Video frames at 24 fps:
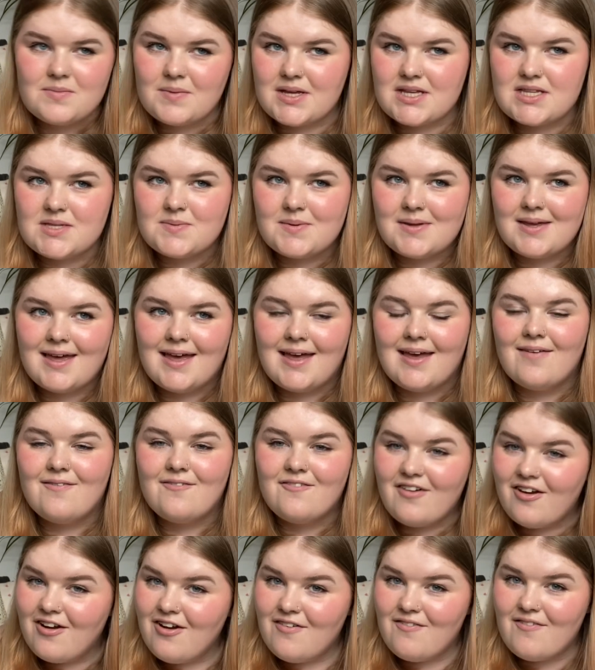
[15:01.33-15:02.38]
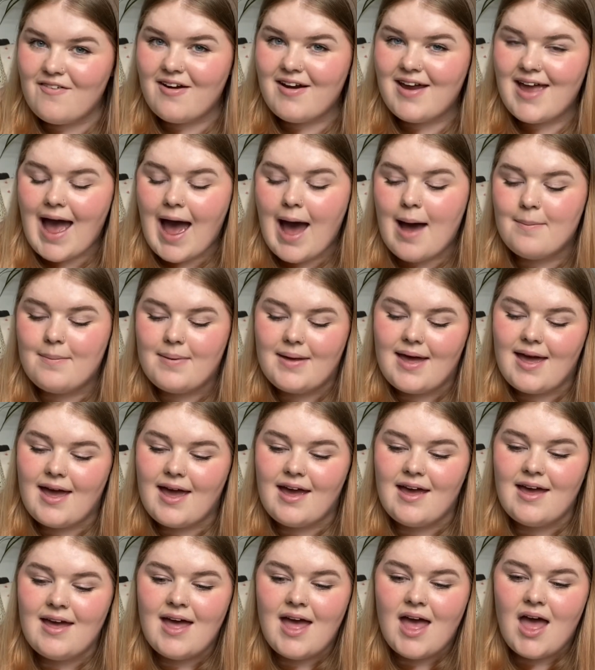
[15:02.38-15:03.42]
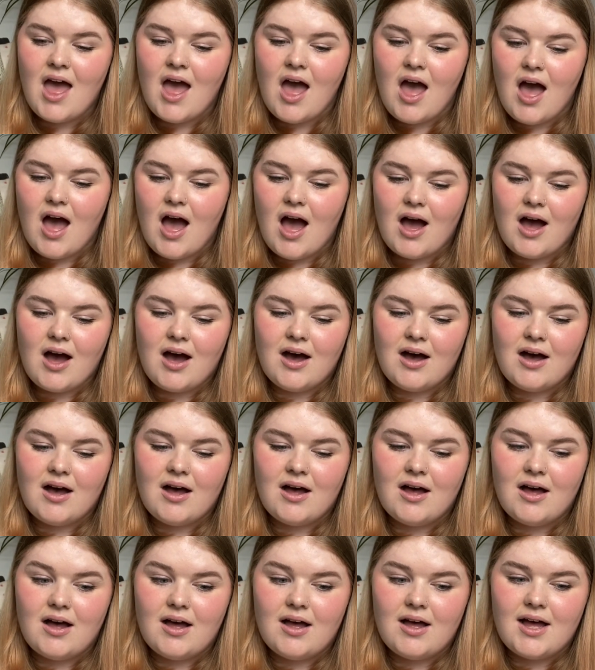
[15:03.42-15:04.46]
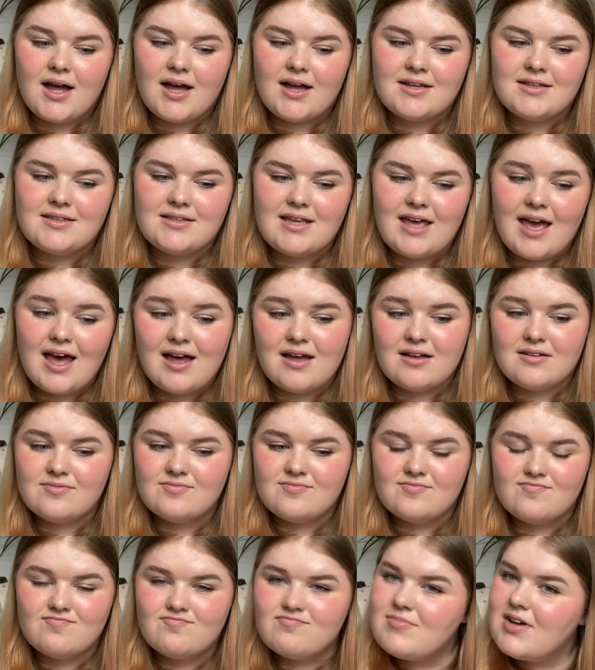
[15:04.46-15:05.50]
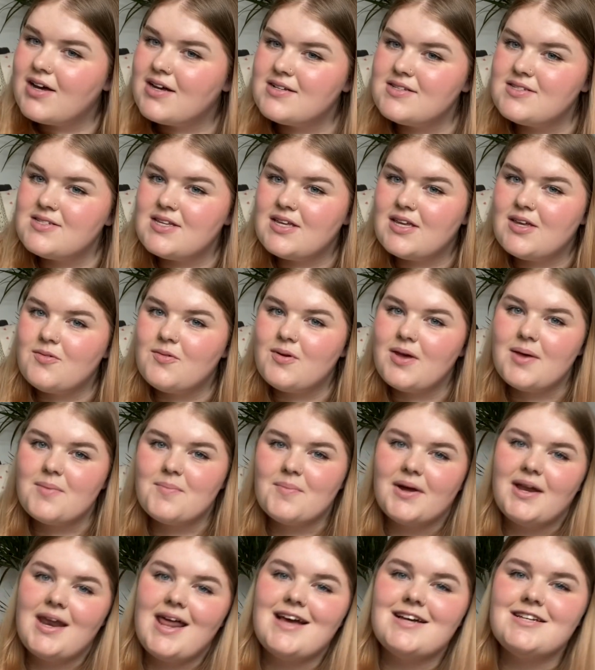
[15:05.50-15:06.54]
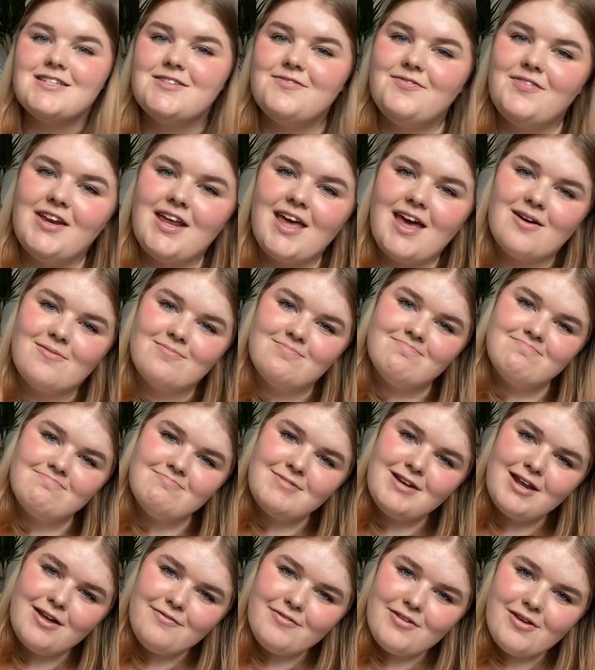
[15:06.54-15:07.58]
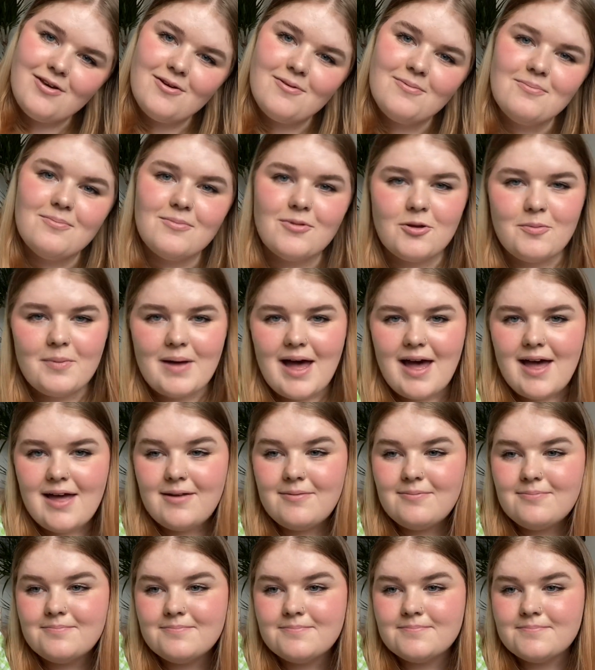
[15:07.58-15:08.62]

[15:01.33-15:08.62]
makes me very, very happy. And yeah, I'll see you in my next video. Love you. Goodbye.